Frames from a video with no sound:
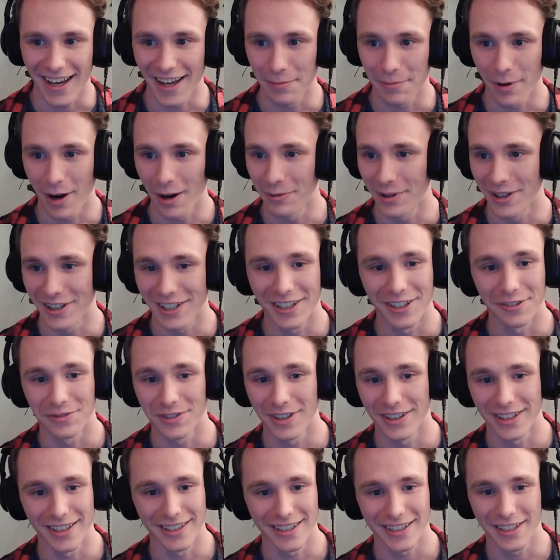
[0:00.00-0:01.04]
I probably could have
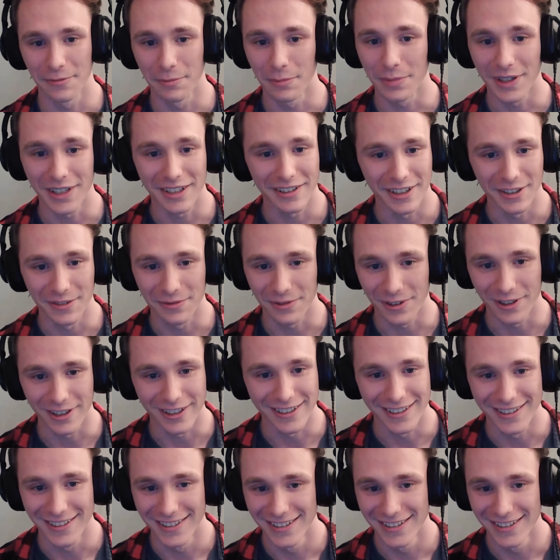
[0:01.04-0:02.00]
done it completely free.